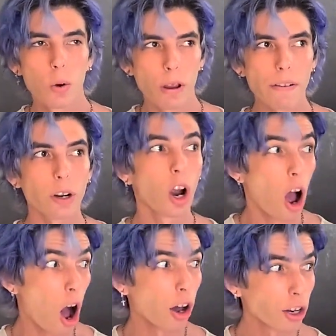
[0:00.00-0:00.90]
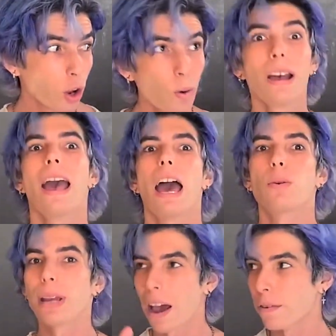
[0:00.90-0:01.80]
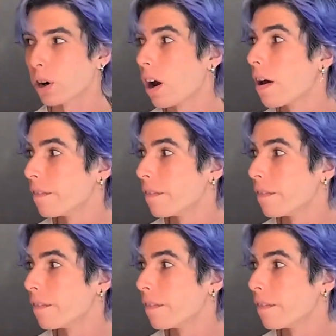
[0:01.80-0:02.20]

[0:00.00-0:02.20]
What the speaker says: we have our audio and we have our